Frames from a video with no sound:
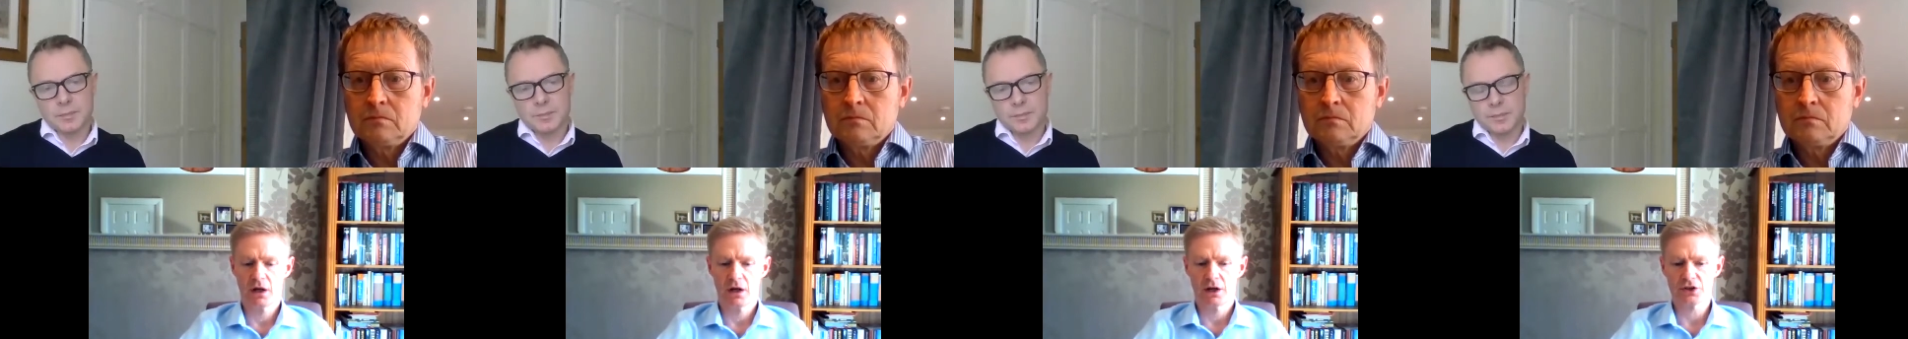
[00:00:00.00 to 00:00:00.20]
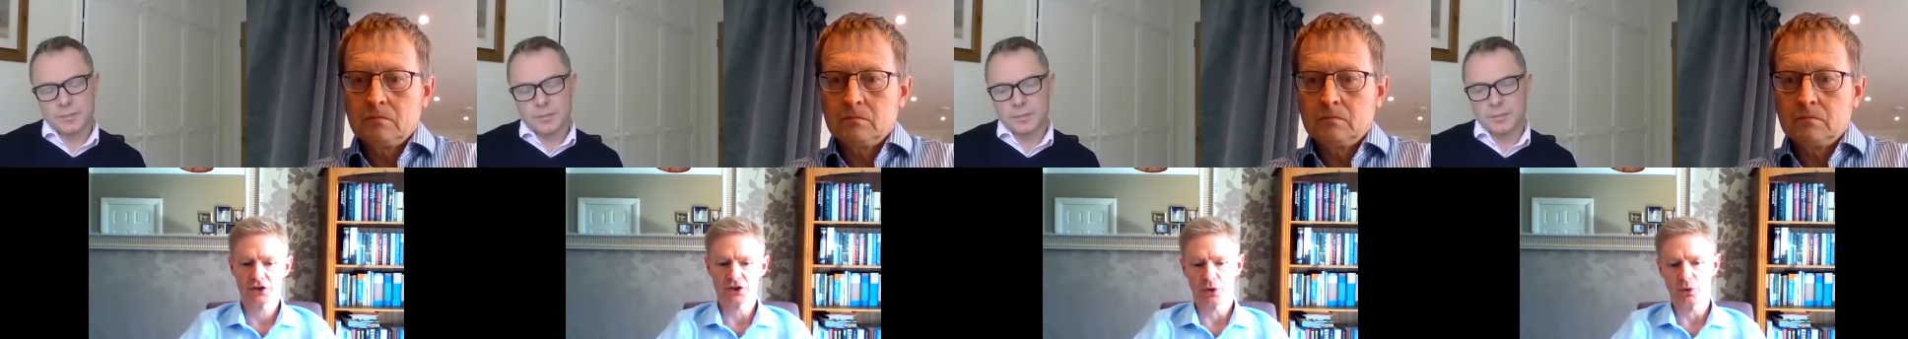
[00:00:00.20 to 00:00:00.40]

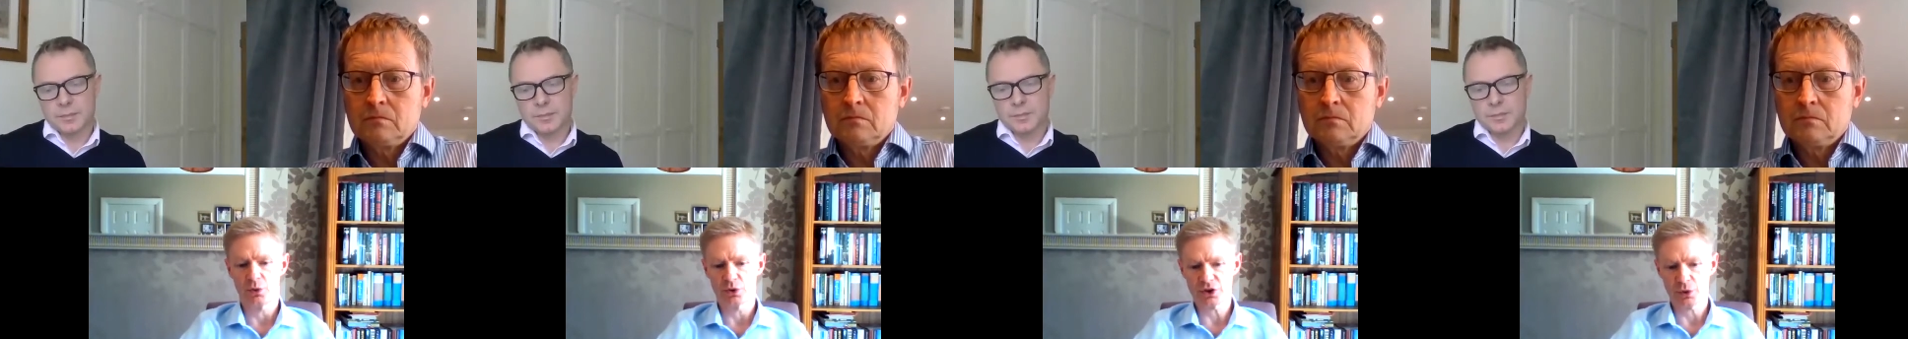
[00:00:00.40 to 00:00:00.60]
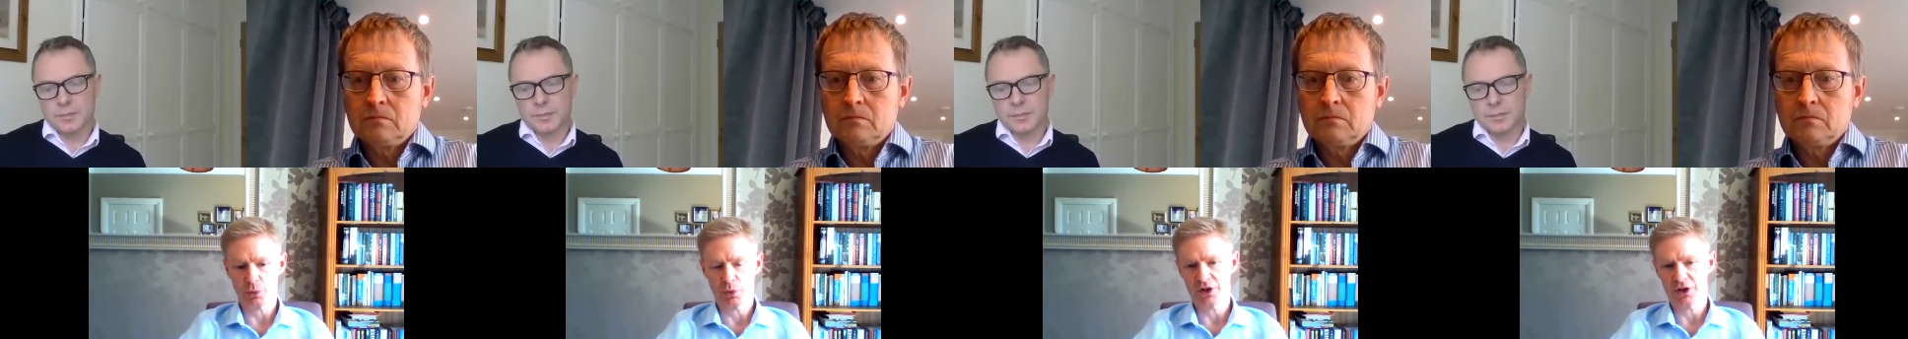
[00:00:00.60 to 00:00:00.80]
Speaker 1: so
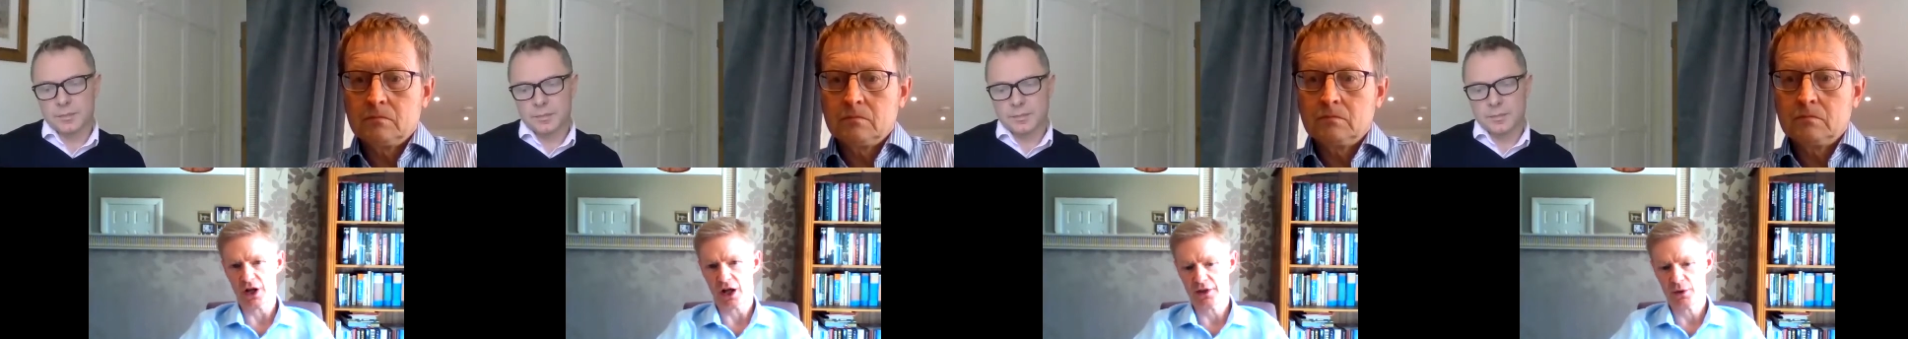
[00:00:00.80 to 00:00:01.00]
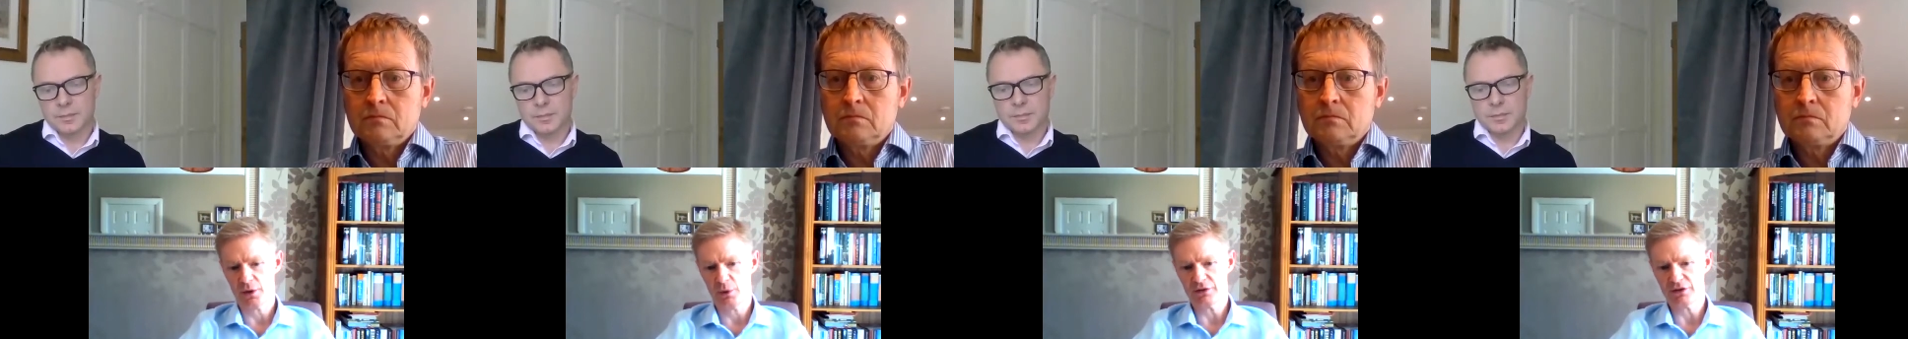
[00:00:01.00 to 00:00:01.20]
so I
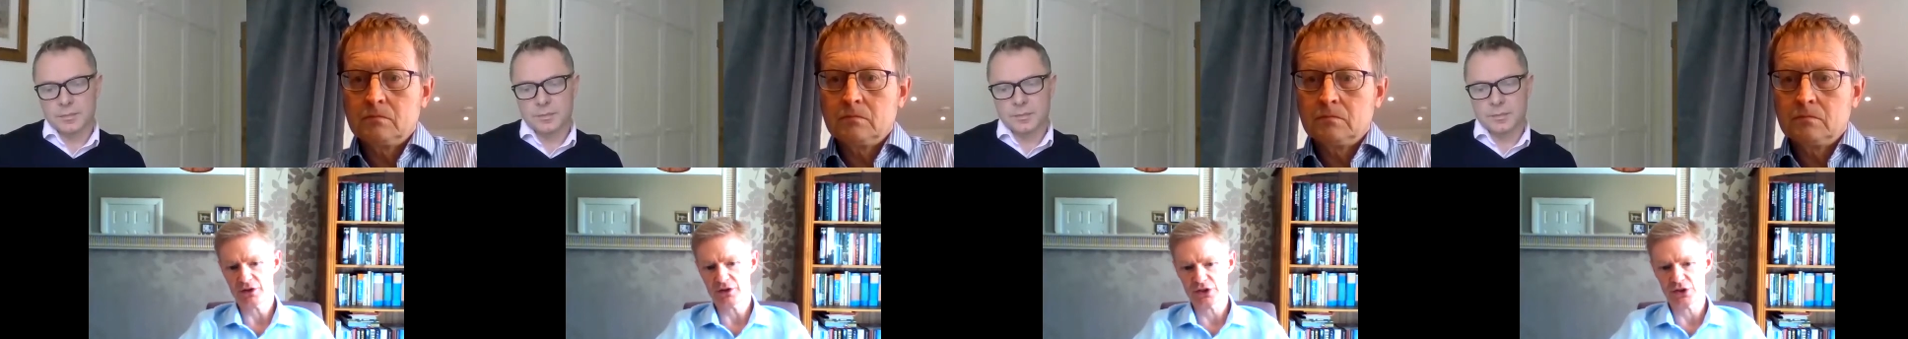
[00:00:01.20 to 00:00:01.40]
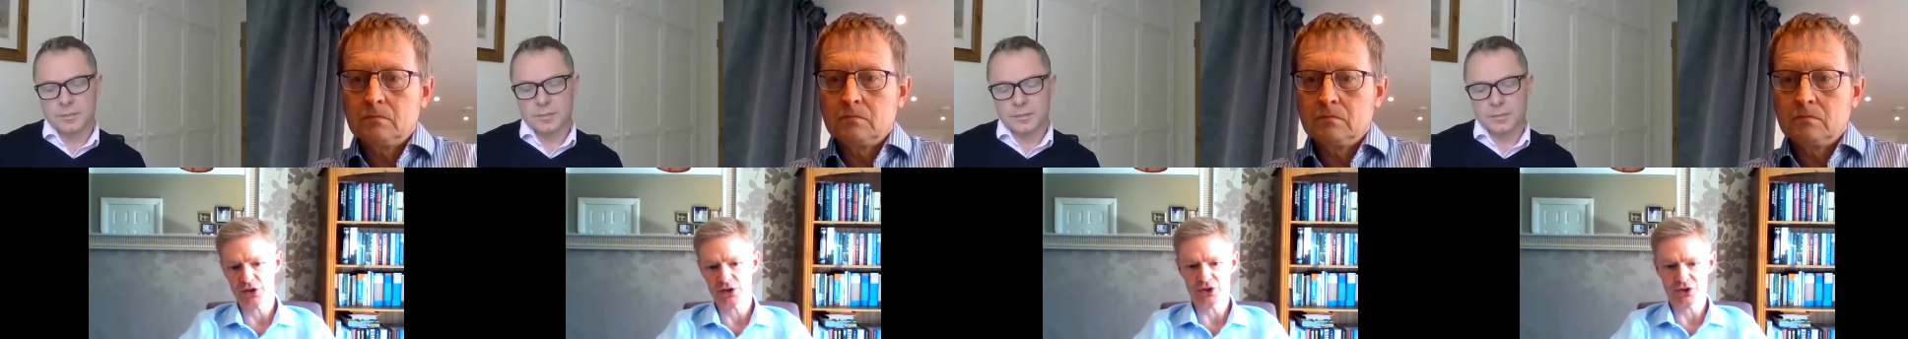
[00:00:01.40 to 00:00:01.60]
think we have
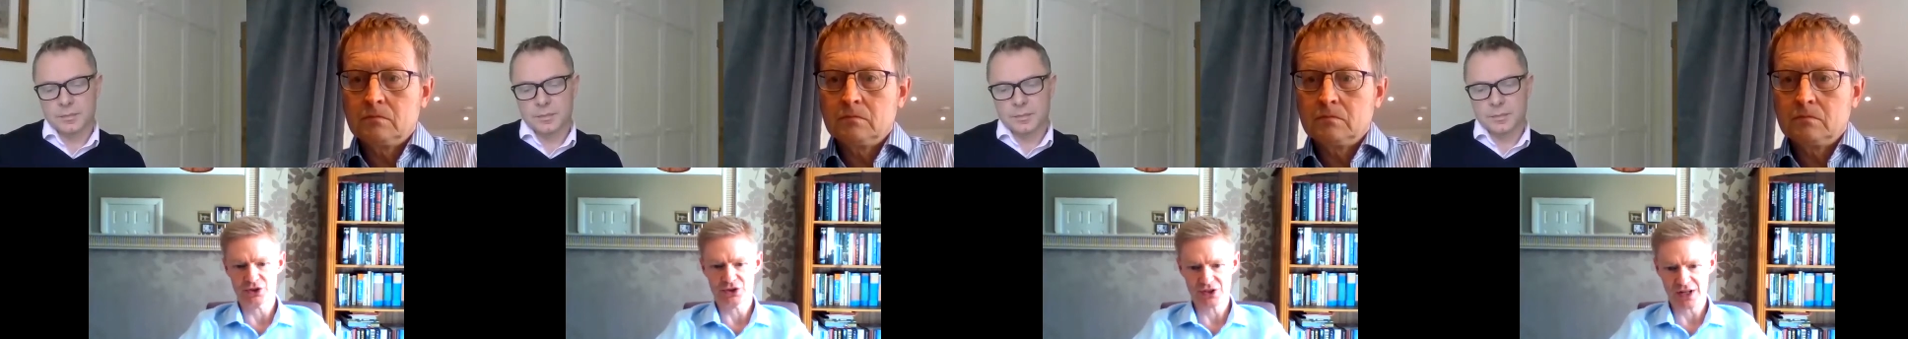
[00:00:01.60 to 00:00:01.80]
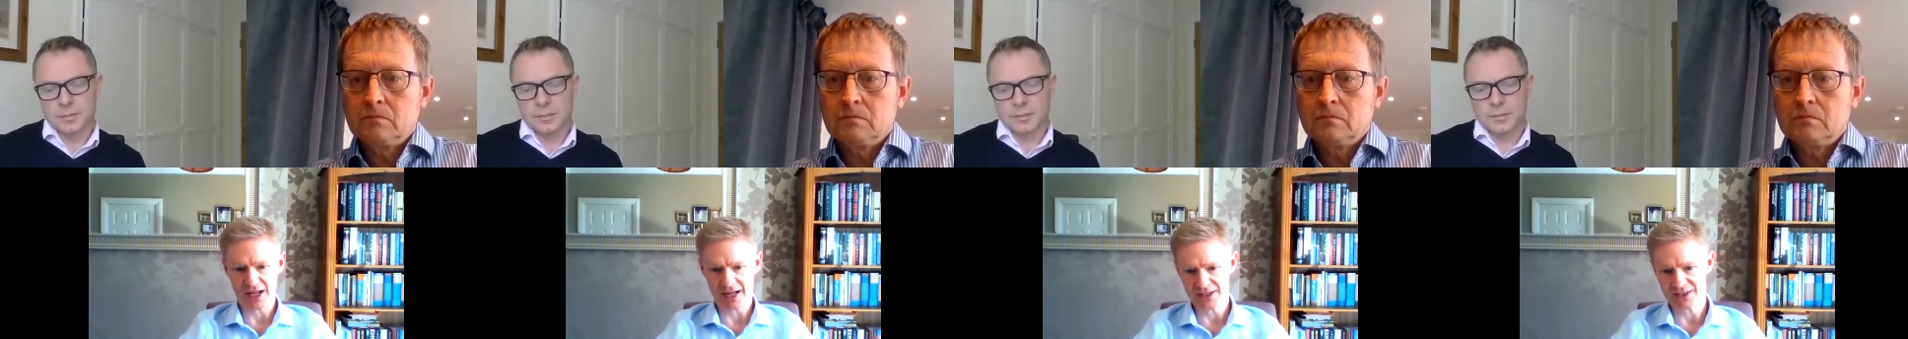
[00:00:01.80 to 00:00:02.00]
to take a